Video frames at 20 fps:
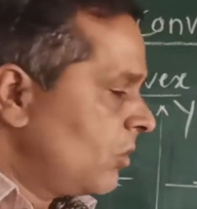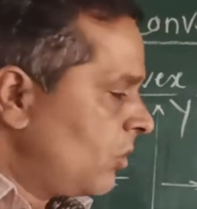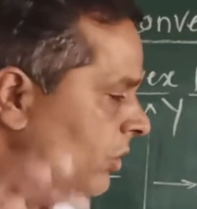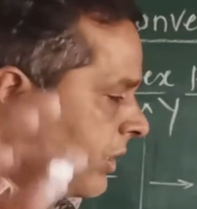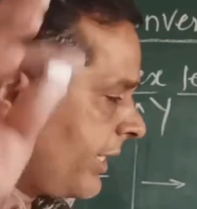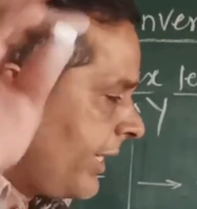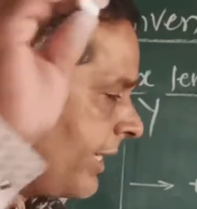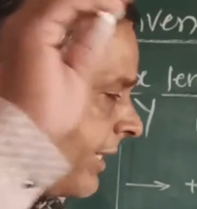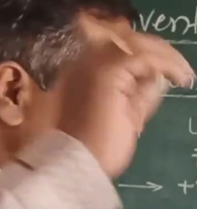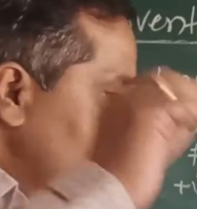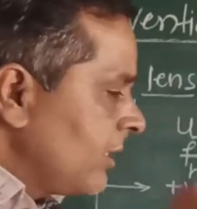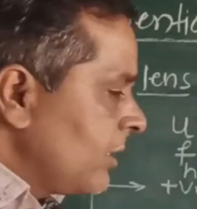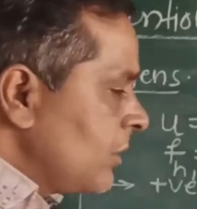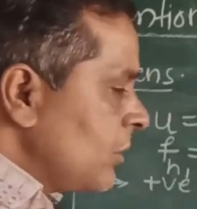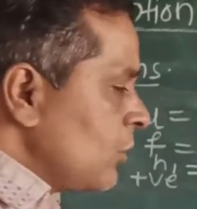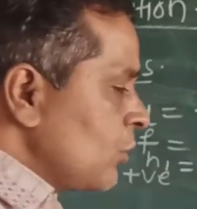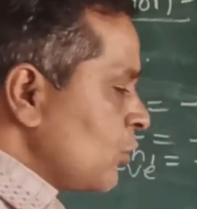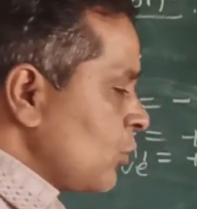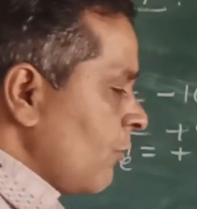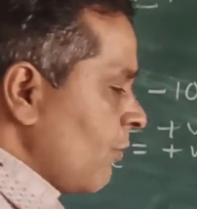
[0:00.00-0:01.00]

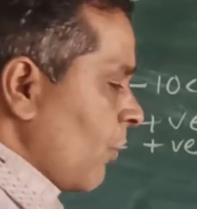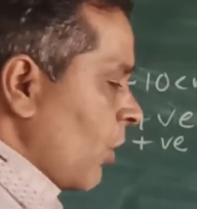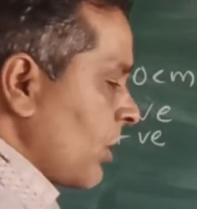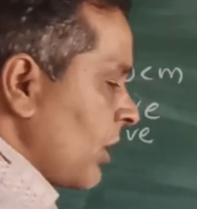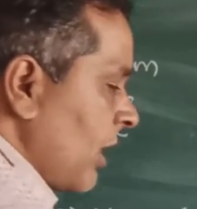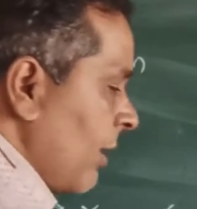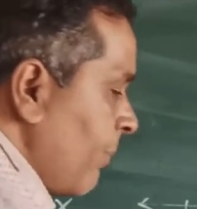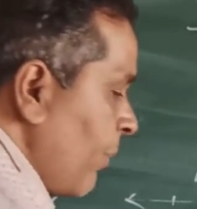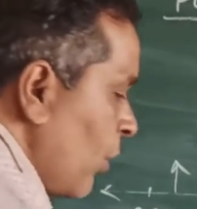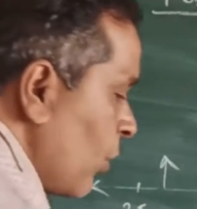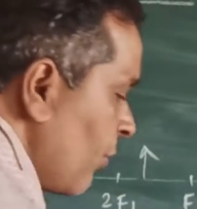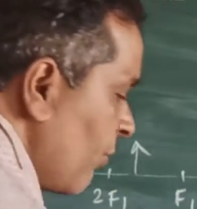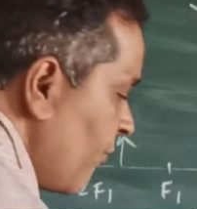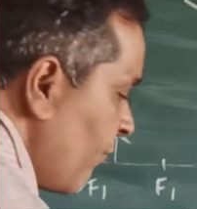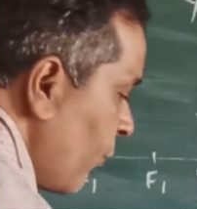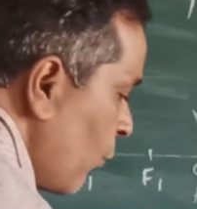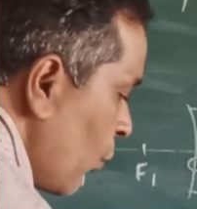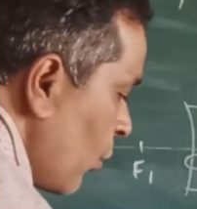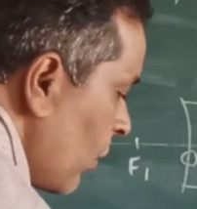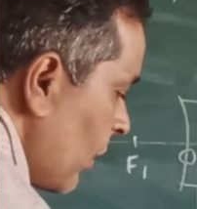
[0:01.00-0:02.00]
Okay, so what
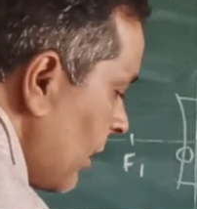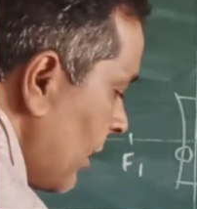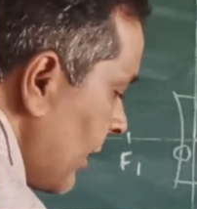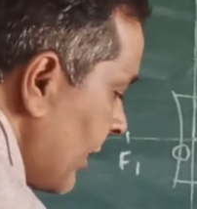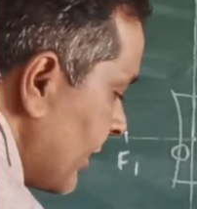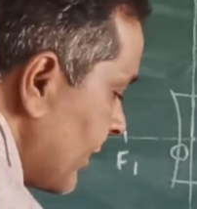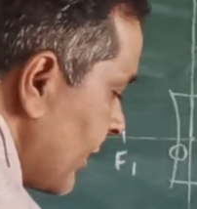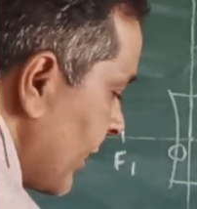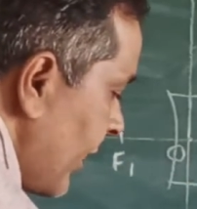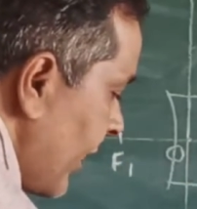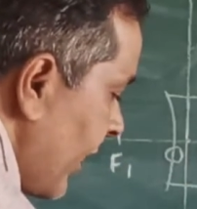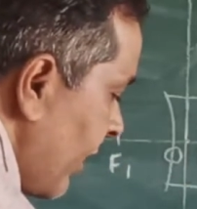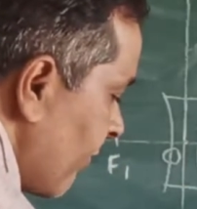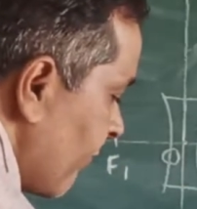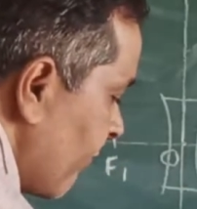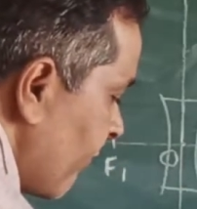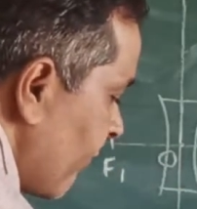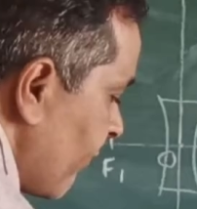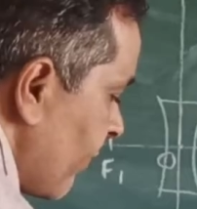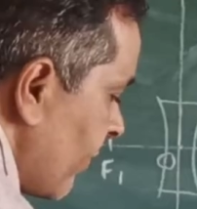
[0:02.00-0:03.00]
about focal length
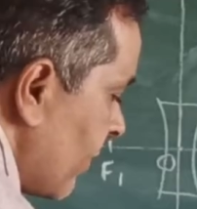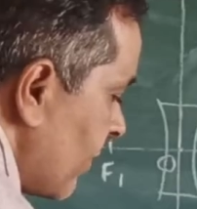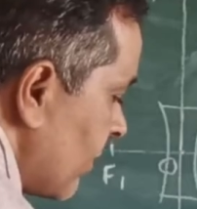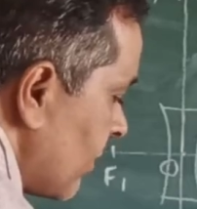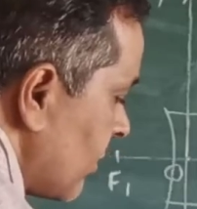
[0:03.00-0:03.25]
f?